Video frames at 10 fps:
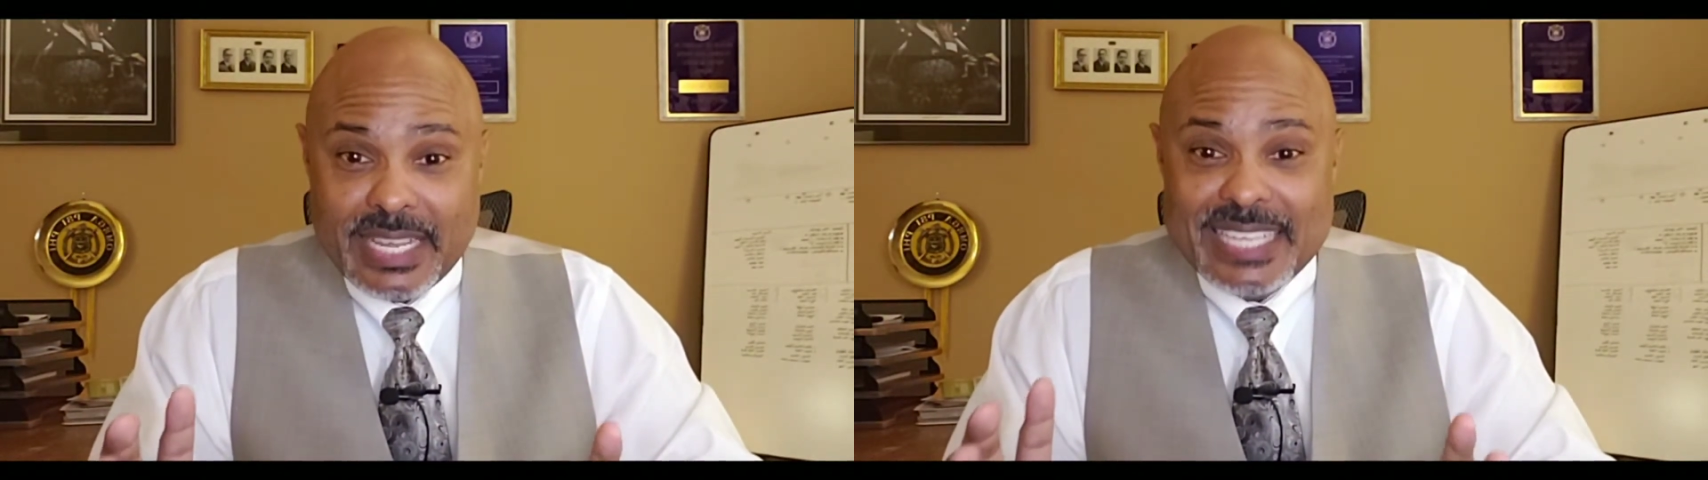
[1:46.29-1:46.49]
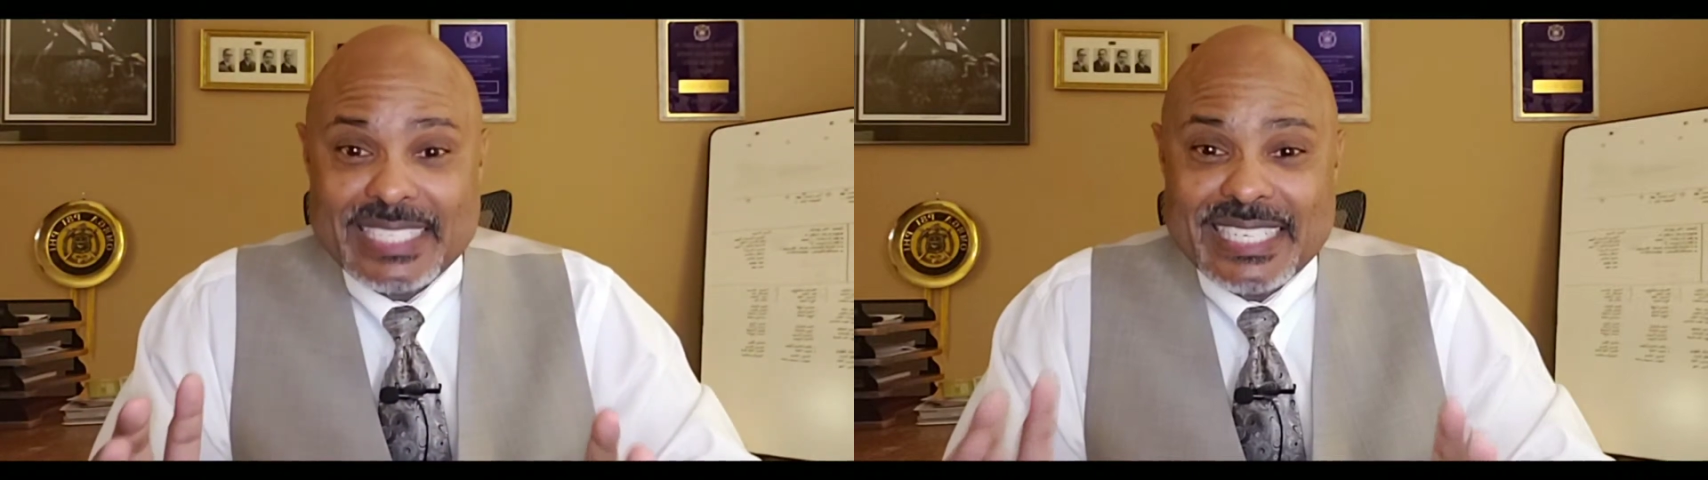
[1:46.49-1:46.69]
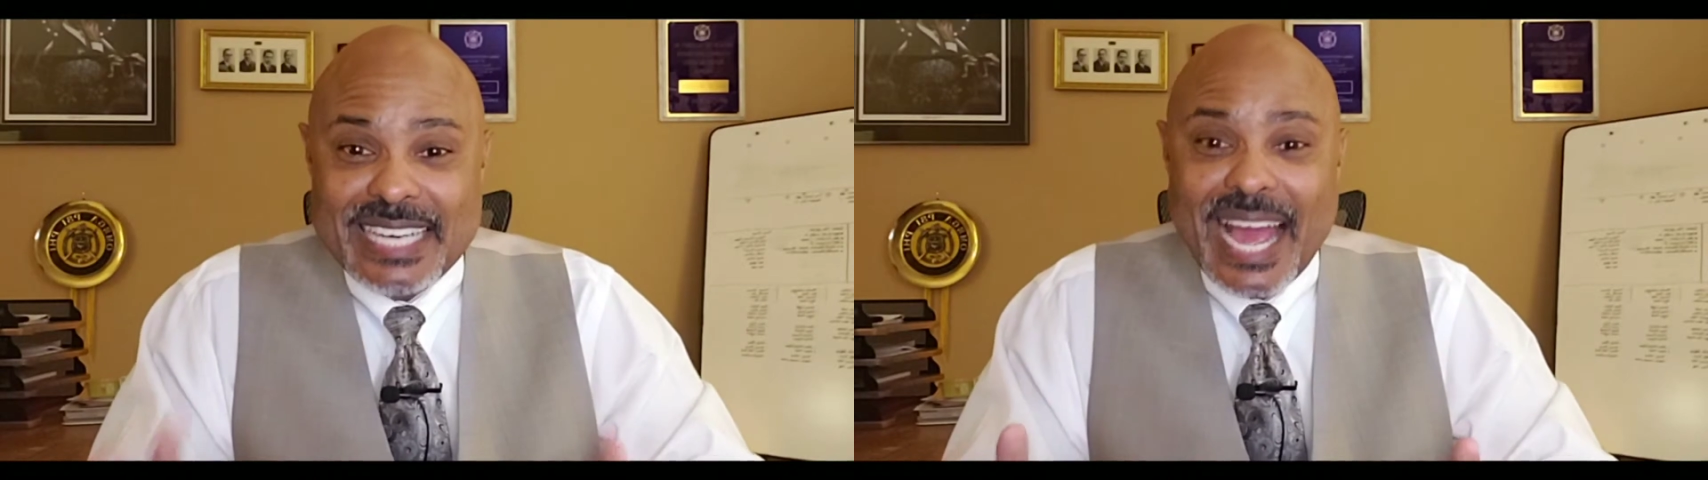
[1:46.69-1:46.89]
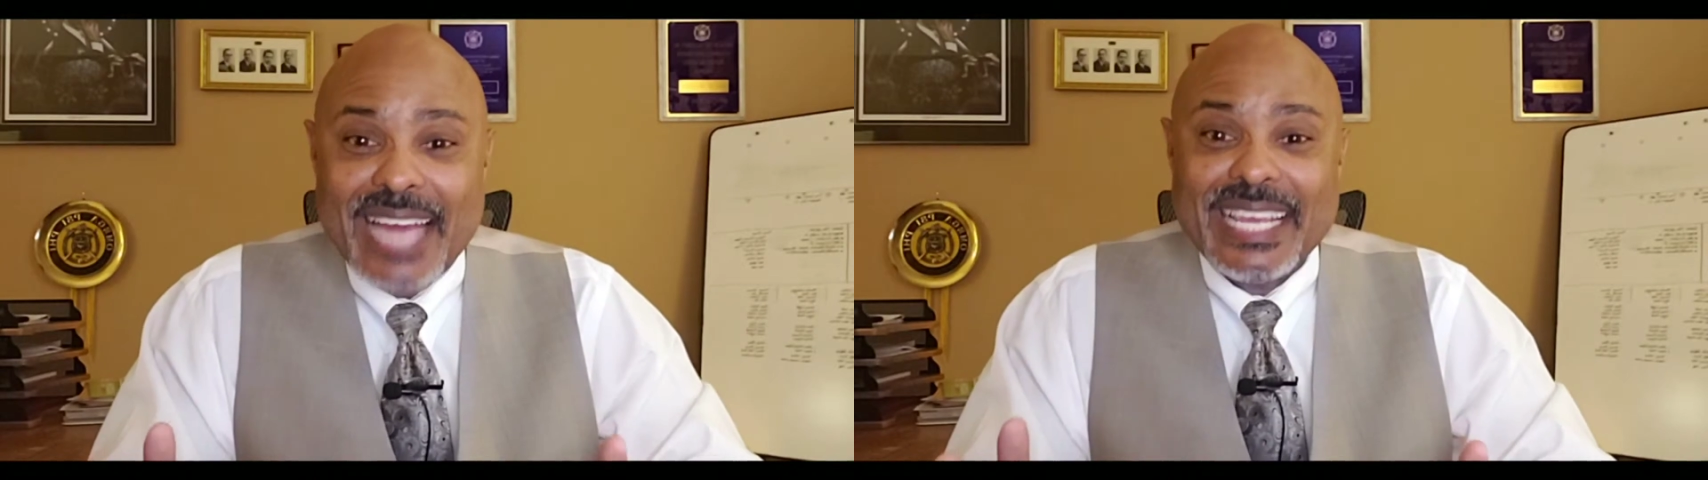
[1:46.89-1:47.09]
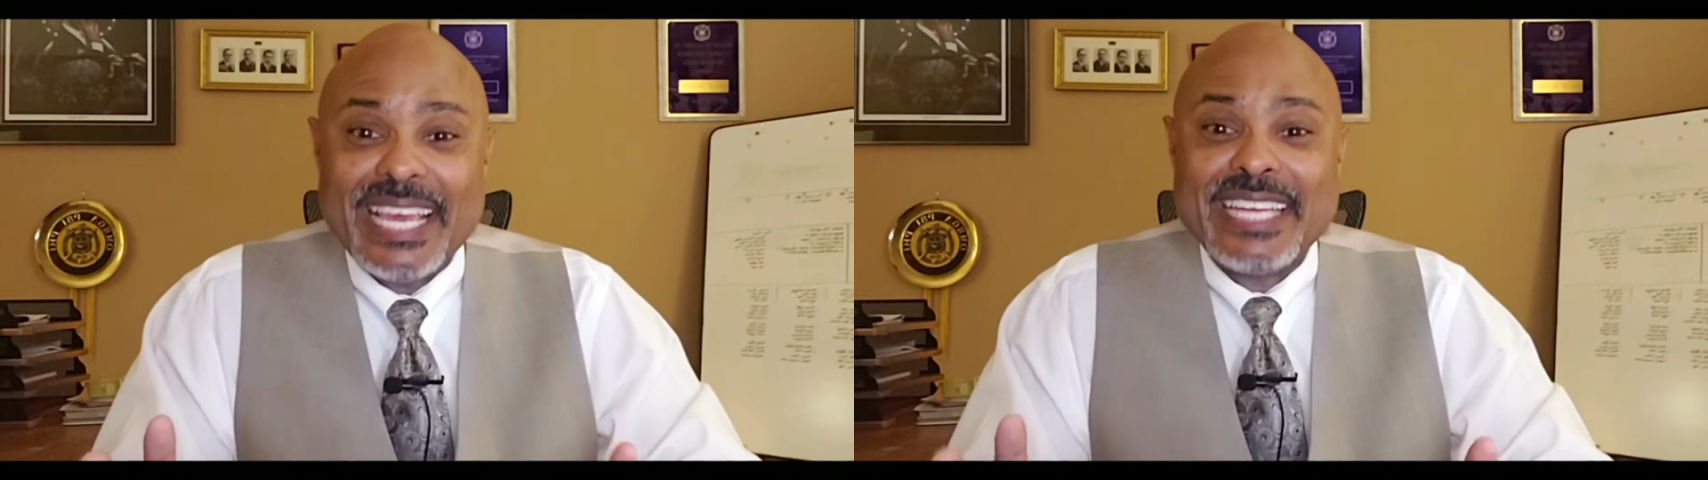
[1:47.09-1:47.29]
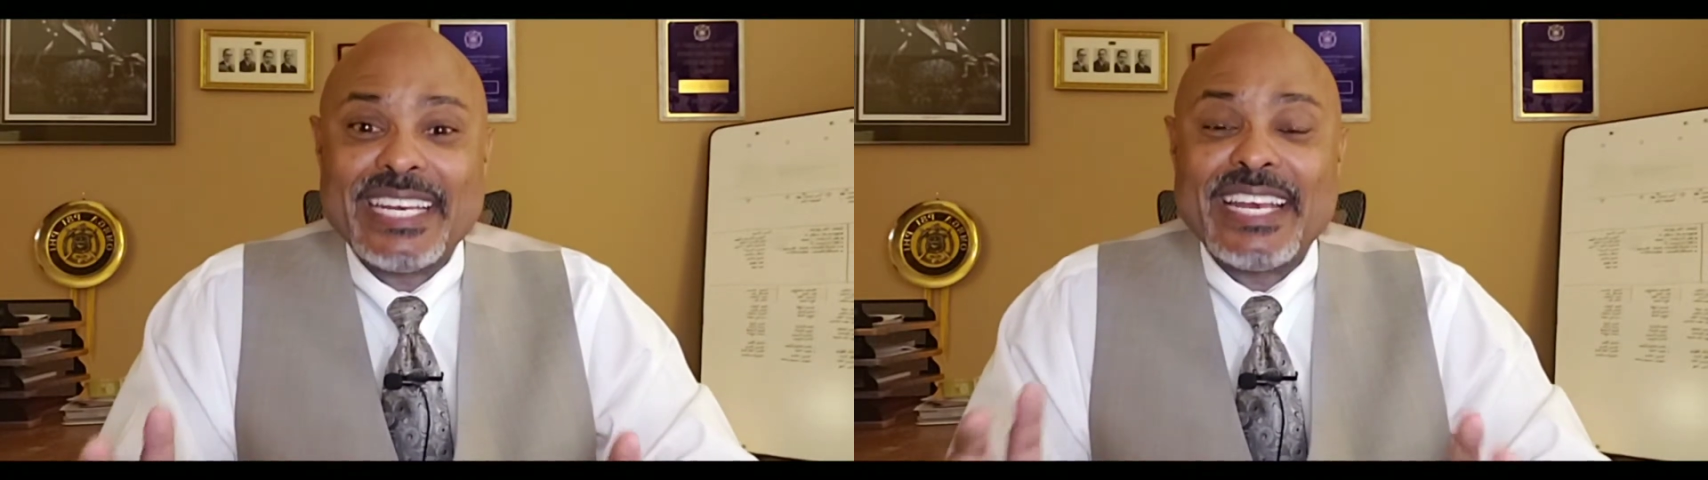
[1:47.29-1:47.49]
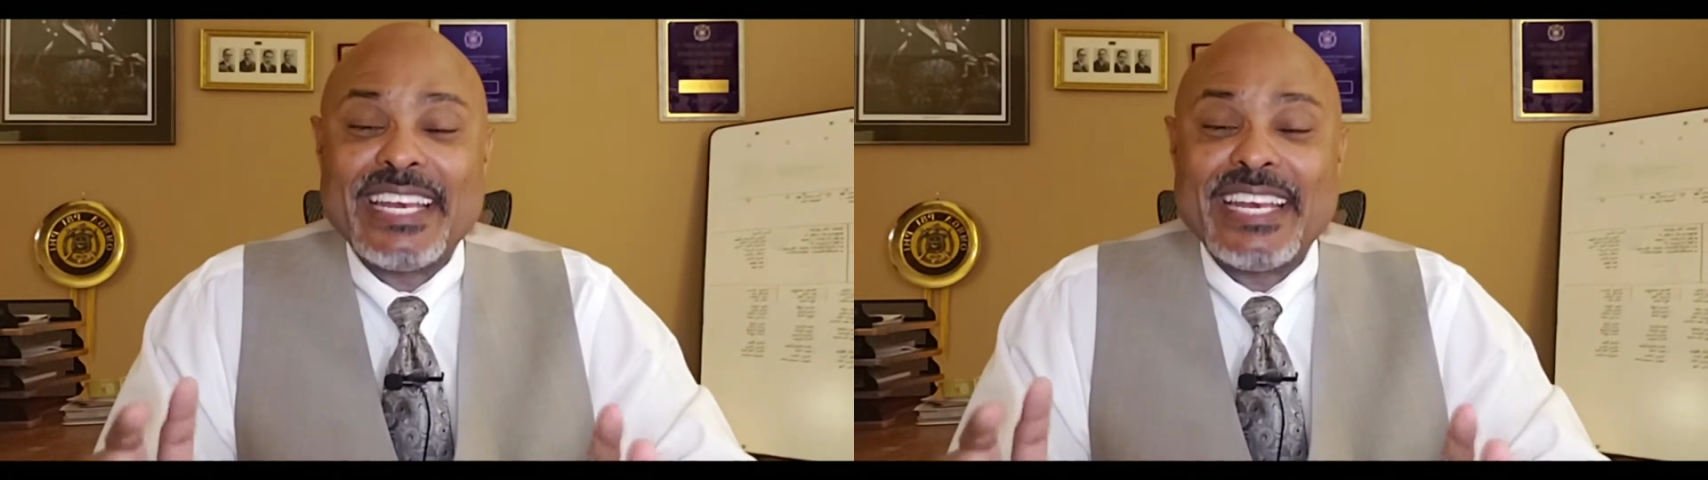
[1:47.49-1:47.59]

is not in